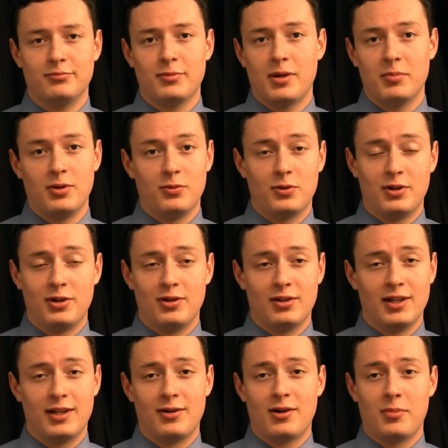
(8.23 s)
I mean one year
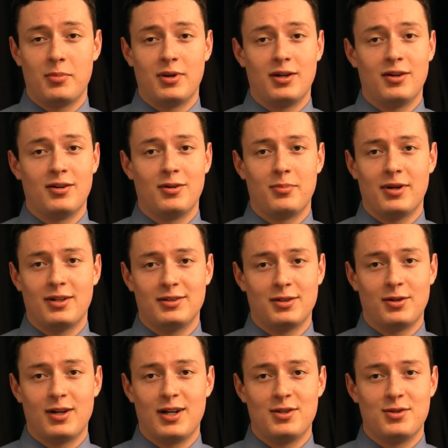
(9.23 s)
later I'm here about to
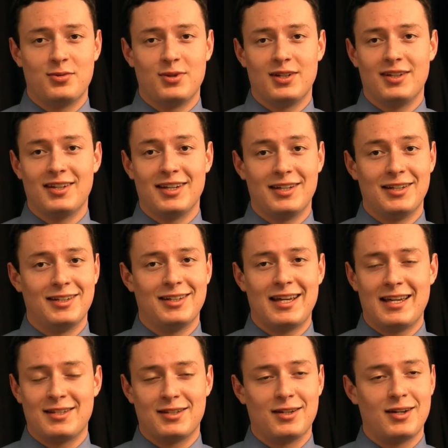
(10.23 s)
graduate and it
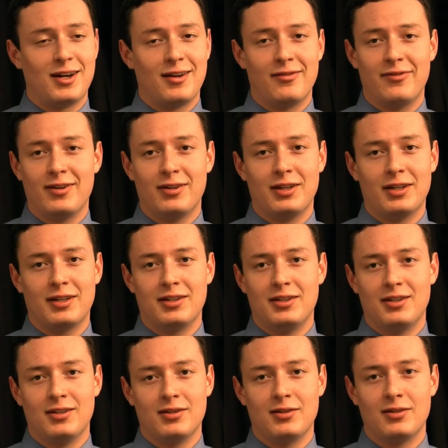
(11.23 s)
has not felt like a
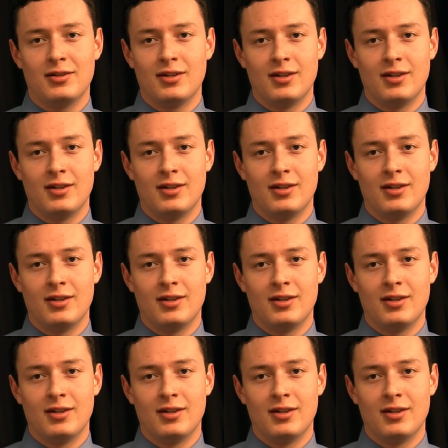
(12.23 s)
year.